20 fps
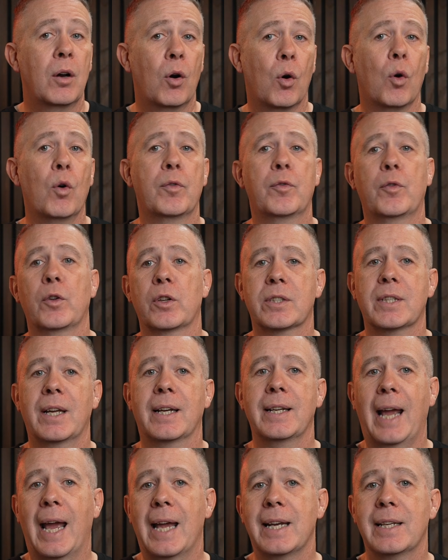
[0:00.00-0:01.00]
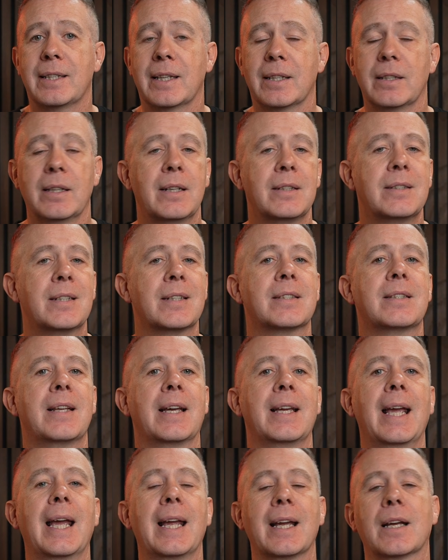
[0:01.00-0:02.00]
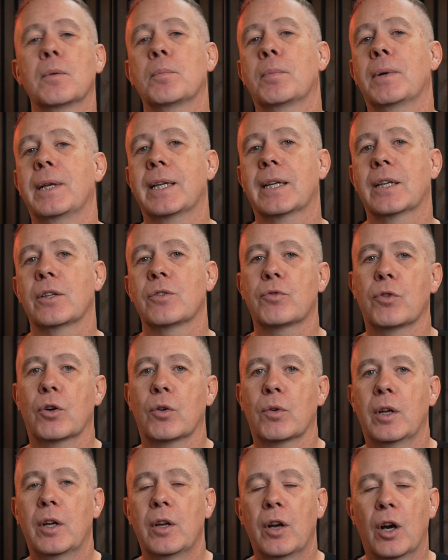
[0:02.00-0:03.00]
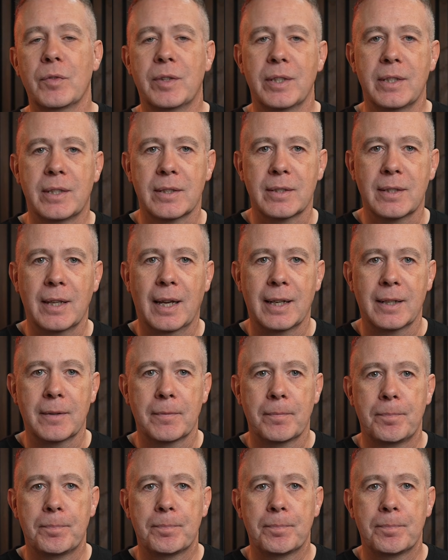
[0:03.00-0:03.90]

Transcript: or full site editing to stay in complete control of the design.